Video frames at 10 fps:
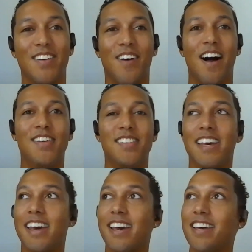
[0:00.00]
I would
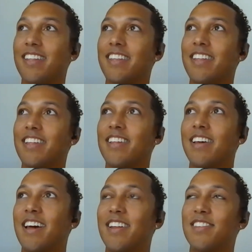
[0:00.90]
say,
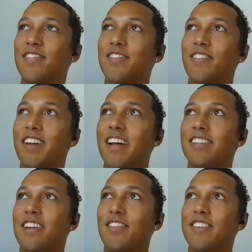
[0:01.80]
it's funny, I just
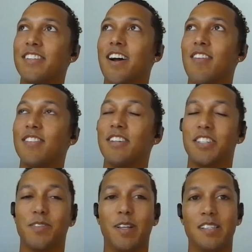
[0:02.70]
had a recent
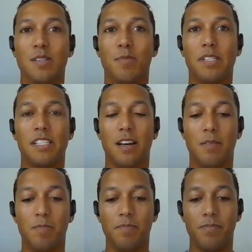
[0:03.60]
conversation about this, but
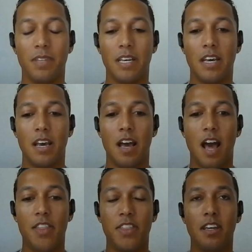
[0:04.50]

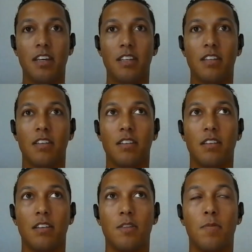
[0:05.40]
I think
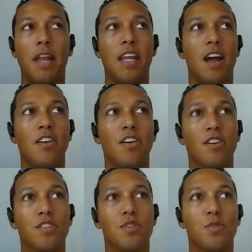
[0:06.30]
depending on
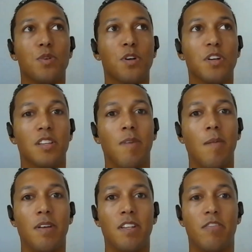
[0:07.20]
your school, there might
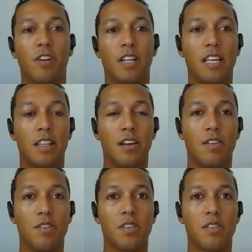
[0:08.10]
be a different
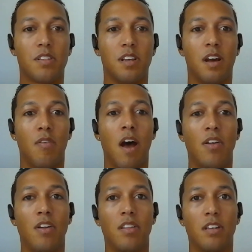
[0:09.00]
ethos
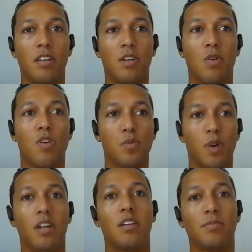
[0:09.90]
around the
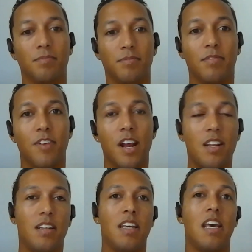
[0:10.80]
coursework, right?
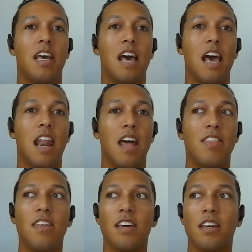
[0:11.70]
And I
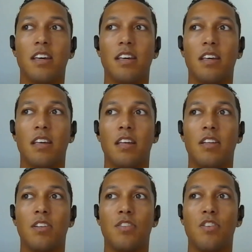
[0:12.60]
think
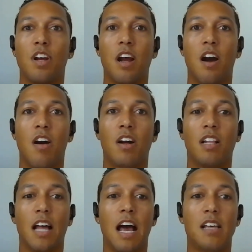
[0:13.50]
during our
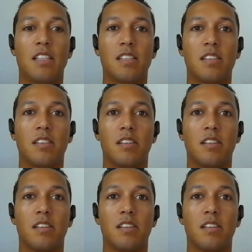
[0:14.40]
class,